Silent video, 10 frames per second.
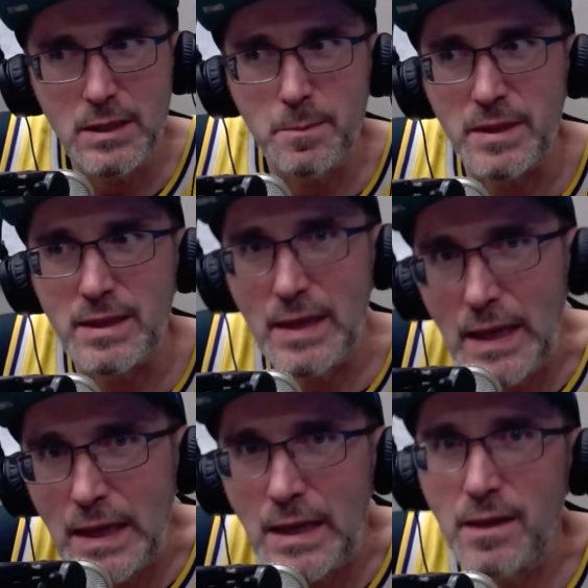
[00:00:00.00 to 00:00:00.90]
But
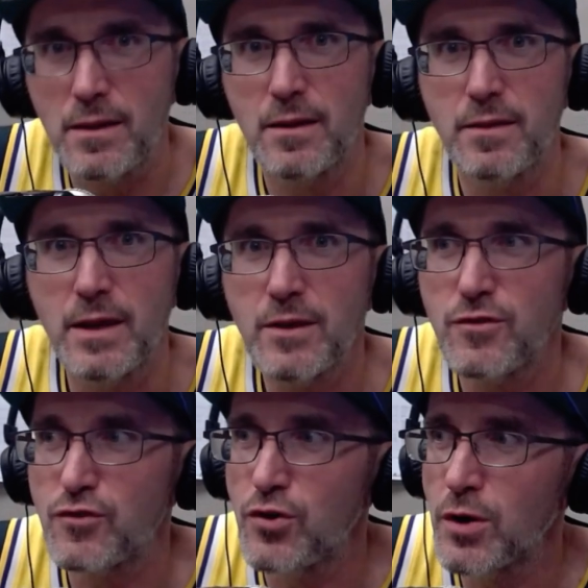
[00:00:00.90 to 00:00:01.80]
then things
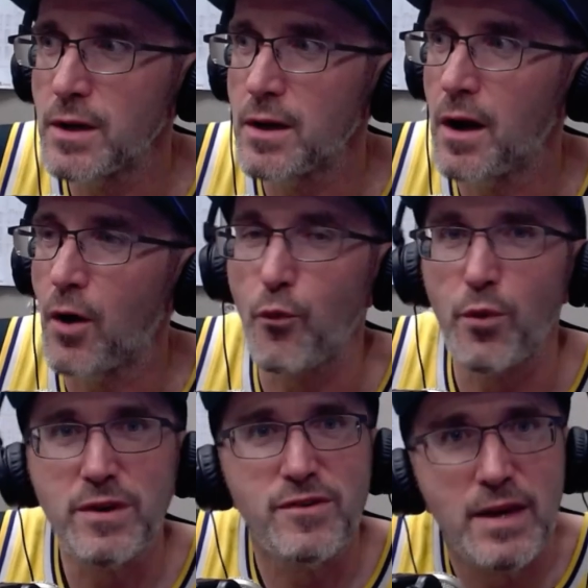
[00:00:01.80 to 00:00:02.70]
took a
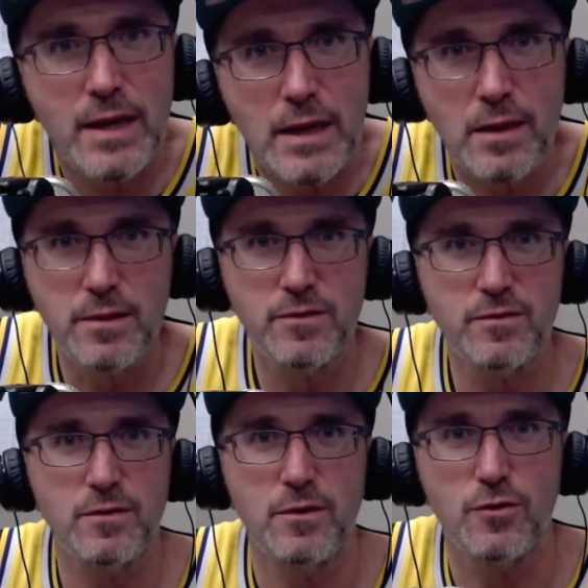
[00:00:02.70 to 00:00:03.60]
ridiculous
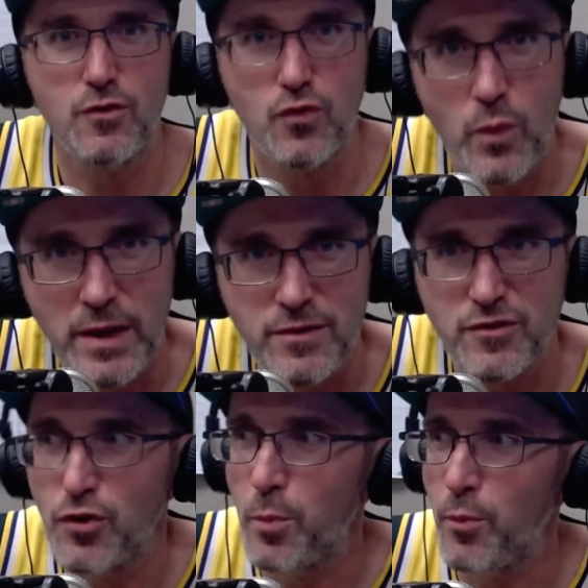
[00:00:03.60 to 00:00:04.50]
twist,
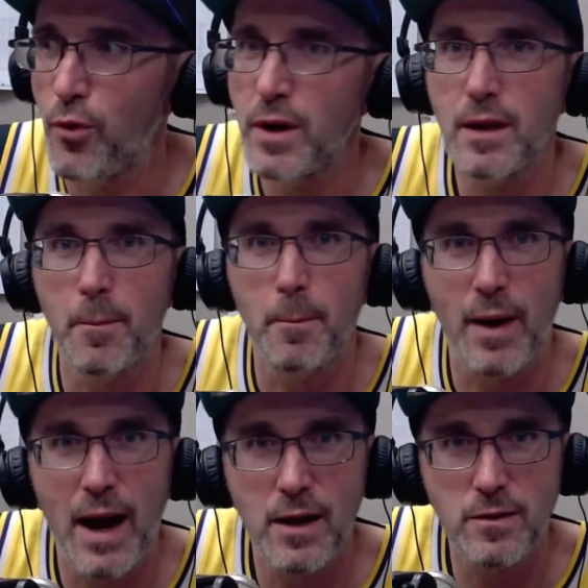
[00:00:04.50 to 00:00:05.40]
to put it
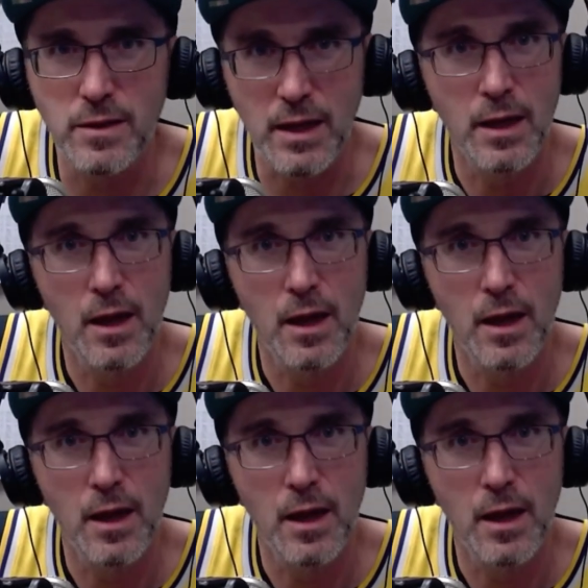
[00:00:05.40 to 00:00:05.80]
mildly.